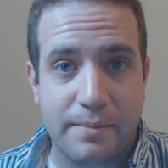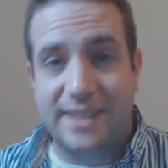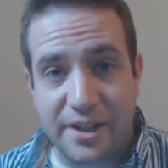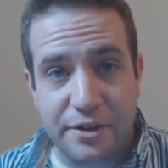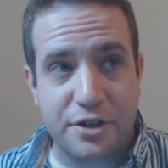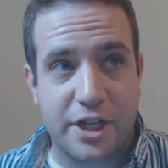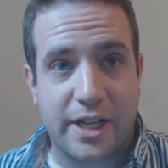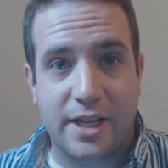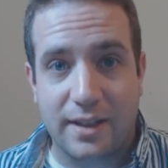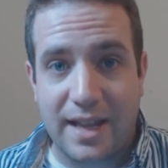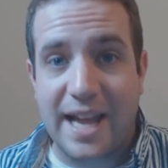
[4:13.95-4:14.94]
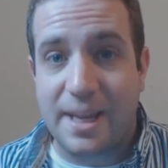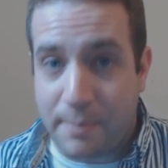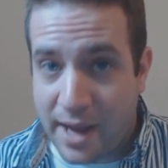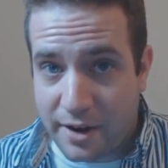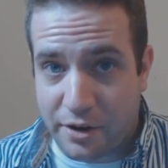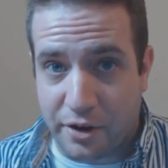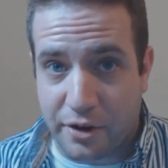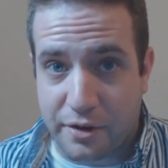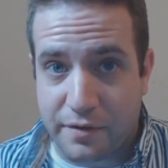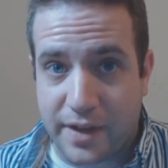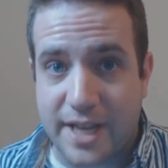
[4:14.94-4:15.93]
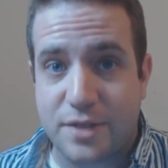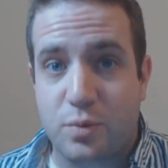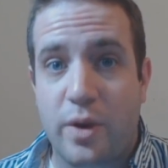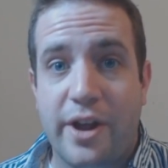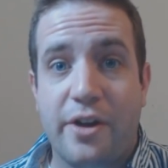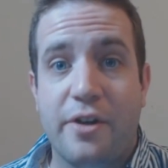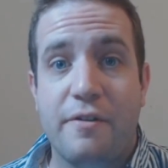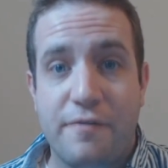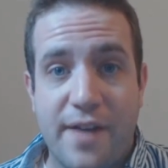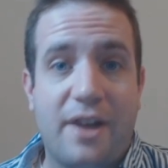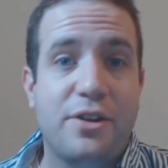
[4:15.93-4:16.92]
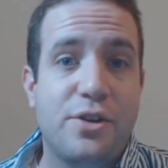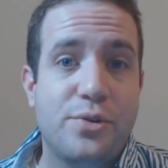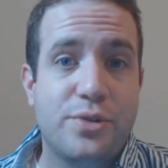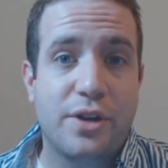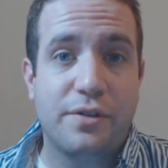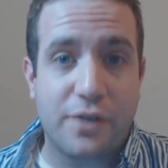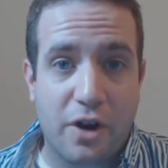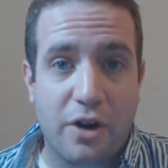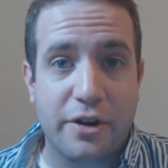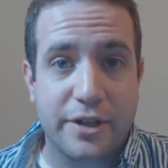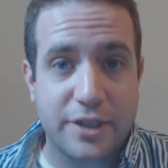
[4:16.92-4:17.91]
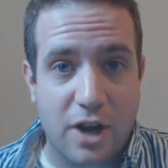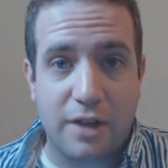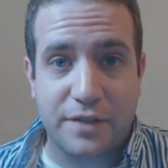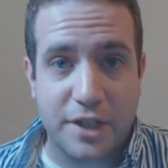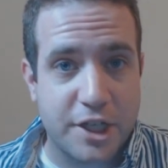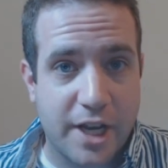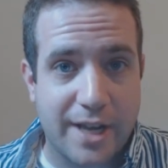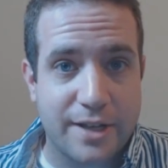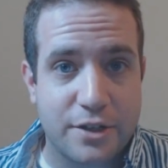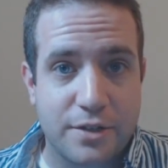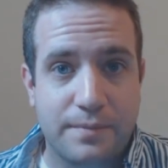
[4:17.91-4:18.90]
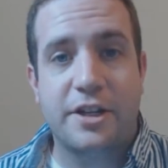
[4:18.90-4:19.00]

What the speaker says: Synergy, like mana curve, is where values of cards often change.